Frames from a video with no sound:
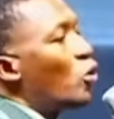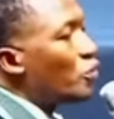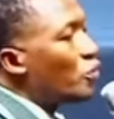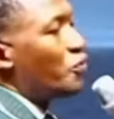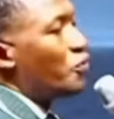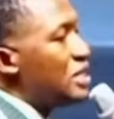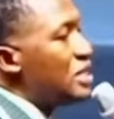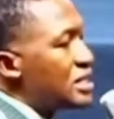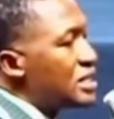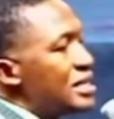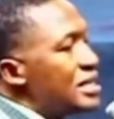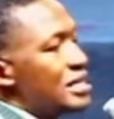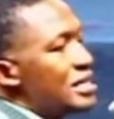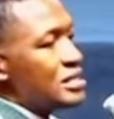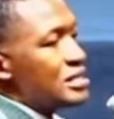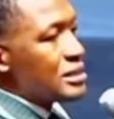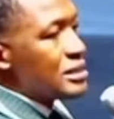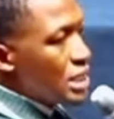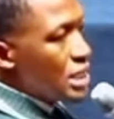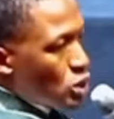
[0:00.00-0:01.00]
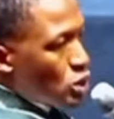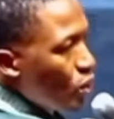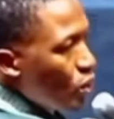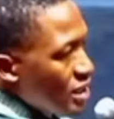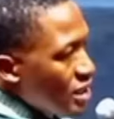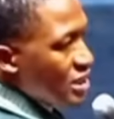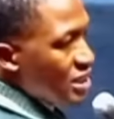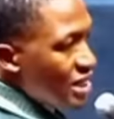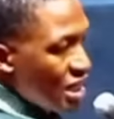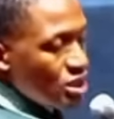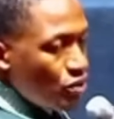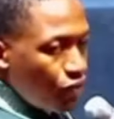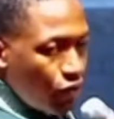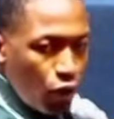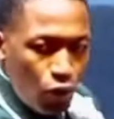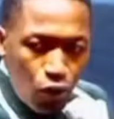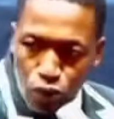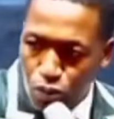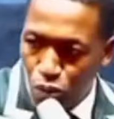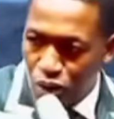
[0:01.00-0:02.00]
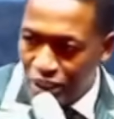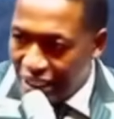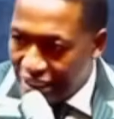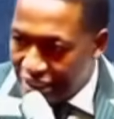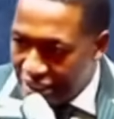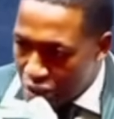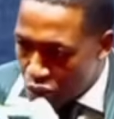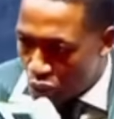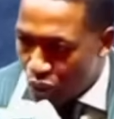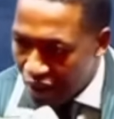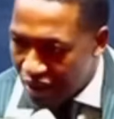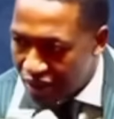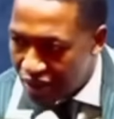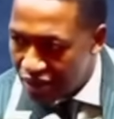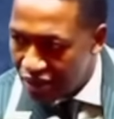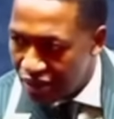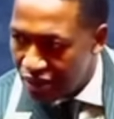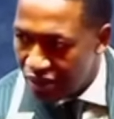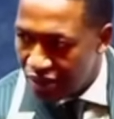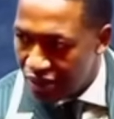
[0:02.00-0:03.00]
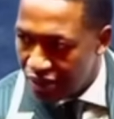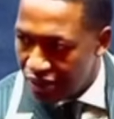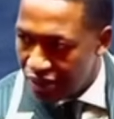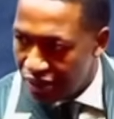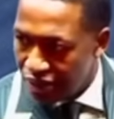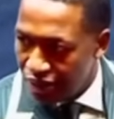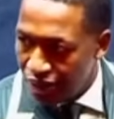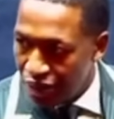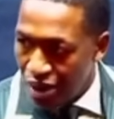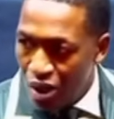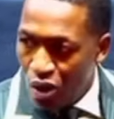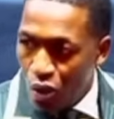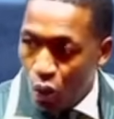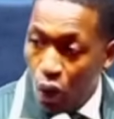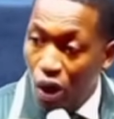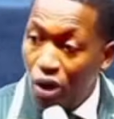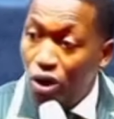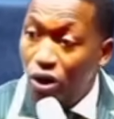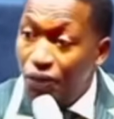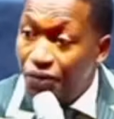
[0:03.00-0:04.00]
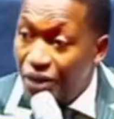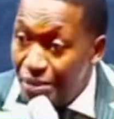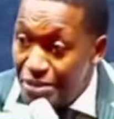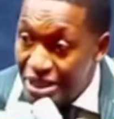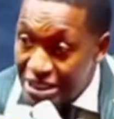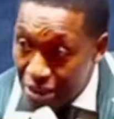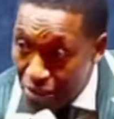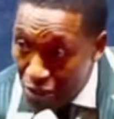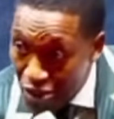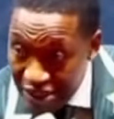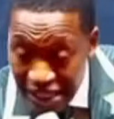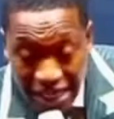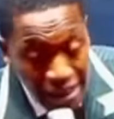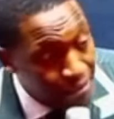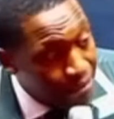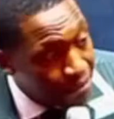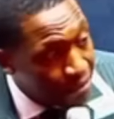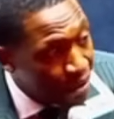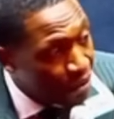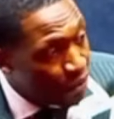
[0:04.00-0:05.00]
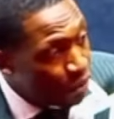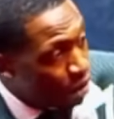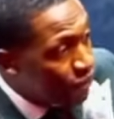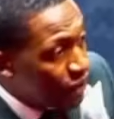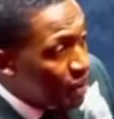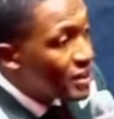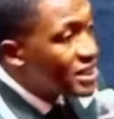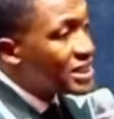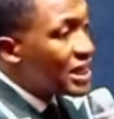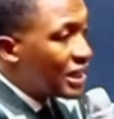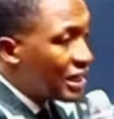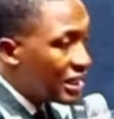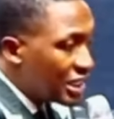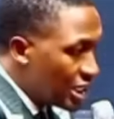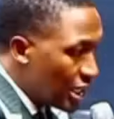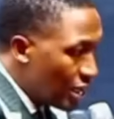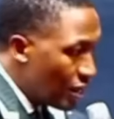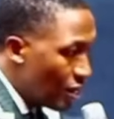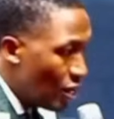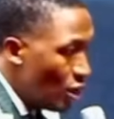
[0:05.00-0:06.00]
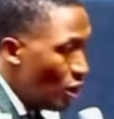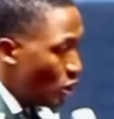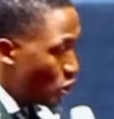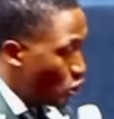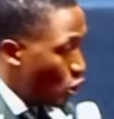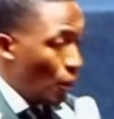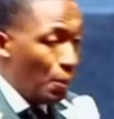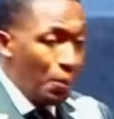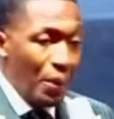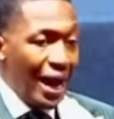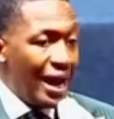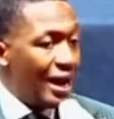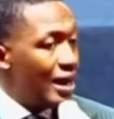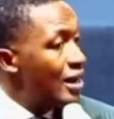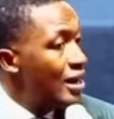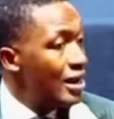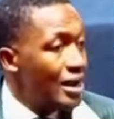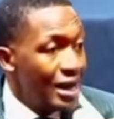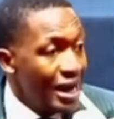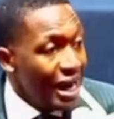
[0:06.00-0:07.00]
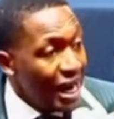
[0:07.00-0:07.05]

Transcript: convinced this one stands for God more than this one. One of them is a Muslim. One of them is a Christian. So by